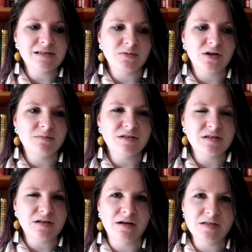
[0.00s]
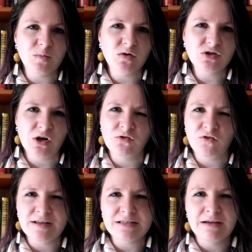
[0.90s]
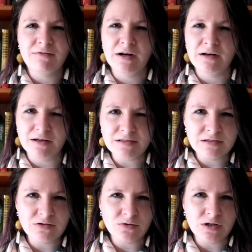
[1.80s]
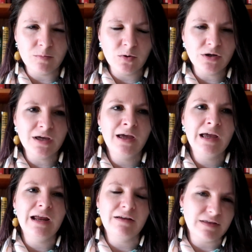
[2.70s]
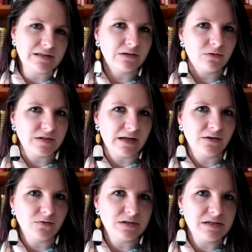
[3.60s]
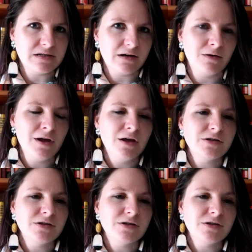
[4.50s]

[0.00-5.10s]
sometimes the science books don't translate very nicely to audiobook if there's a lot of technical detail.